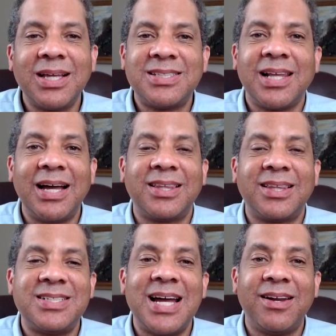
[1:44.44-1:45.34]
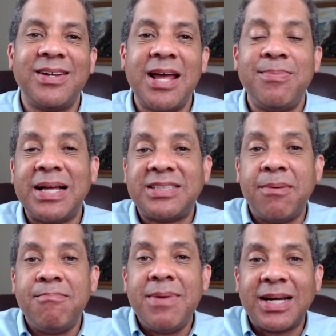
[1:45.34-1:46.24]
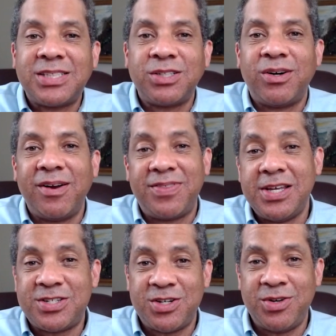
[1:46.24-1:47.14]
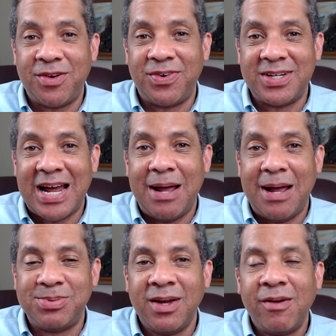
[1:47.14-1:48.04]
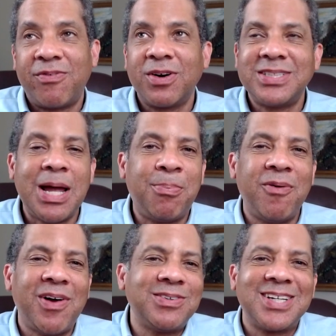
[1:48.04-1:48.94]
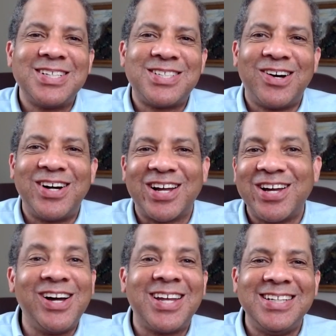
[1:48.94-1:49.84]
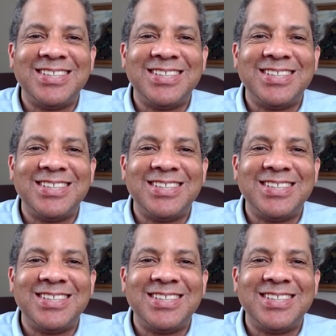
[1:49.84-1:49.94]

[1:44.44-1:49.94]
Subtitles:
select a channel name that's a mixture of these 2 different types. For example, if I was going to start a cooking